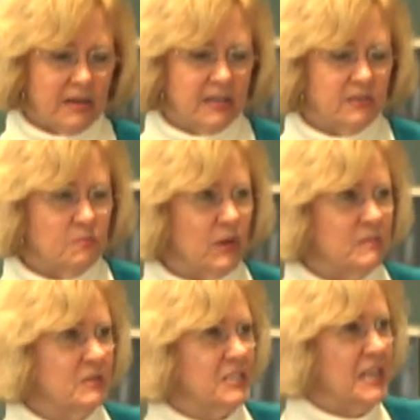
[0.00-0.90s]
in
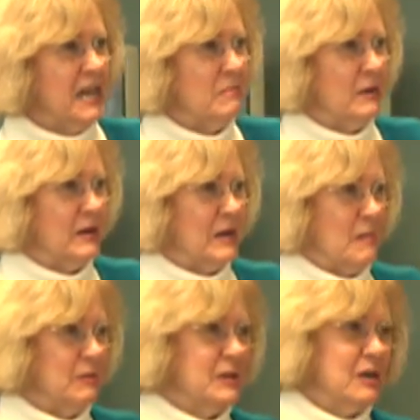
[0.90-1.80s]
Westminster Canterbury a
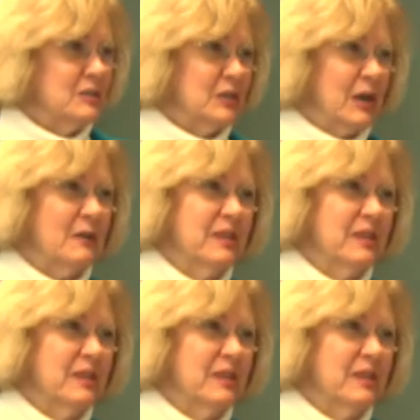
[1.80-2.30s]
couple of years ago,